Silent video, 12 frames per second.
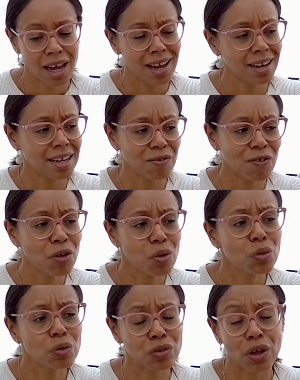And if you're
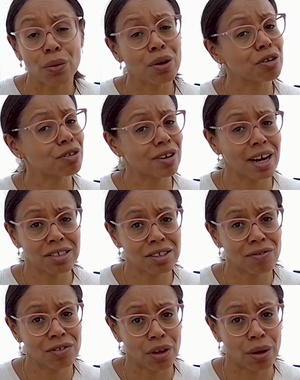also a
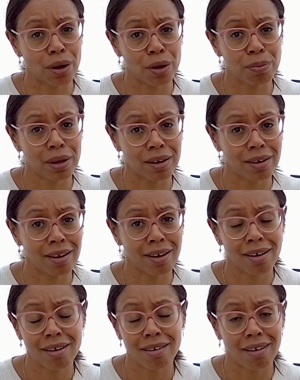creative
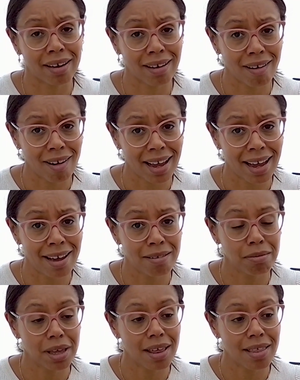solopreneur like I
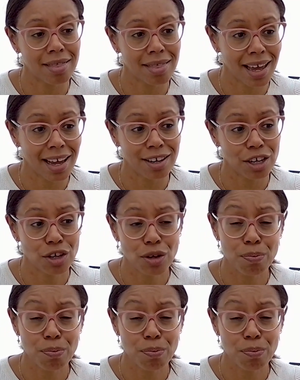am, then you